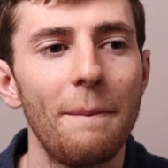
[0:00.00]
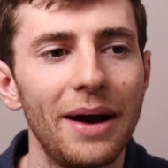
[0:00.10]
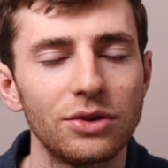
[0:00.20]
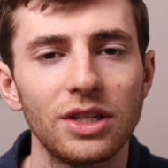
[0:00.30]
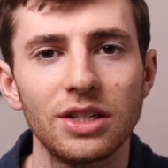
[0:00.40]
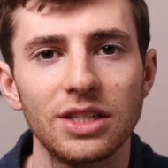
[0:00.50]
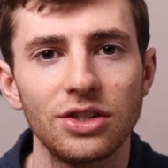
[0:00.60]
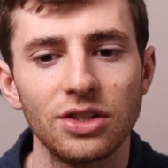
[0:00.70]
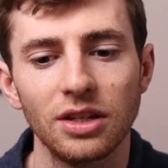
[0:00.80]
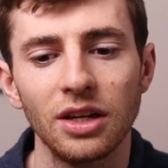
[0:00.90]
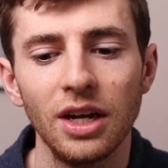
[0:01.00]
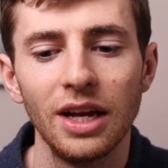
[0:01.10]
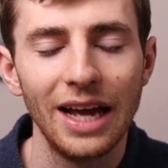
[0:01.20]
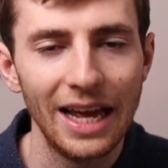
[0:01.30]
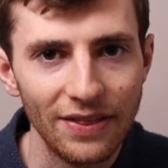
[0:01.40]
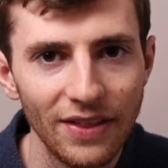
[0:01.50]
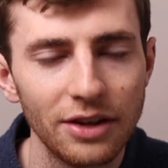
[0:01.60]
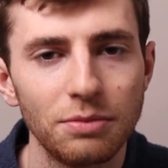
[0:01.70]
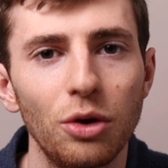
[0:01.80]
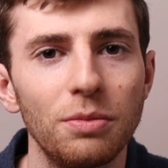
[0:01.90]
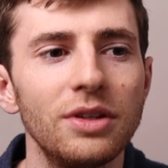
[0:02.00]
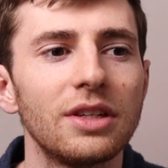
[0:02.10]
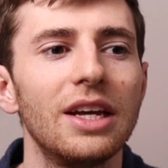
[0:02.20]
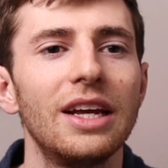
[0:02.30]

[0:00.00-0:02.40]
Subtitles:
about a decision in that moment,